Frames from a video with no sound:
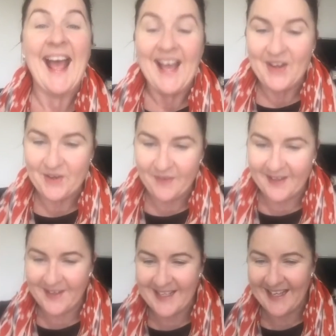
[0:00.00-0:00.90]
Who have I
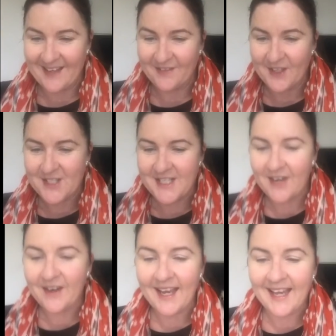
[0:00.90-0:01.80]
got in here? I've got
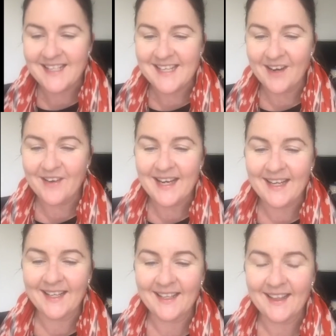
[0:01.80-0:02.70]
Sherry. Hey, Sherry.
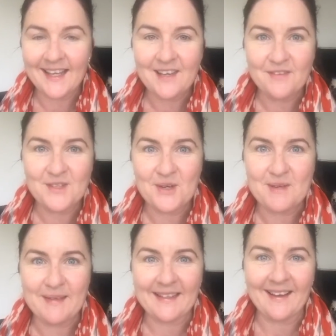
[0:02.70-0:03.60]
Thank you for joining
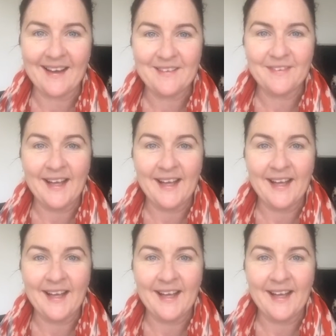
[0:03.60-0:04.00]
me live.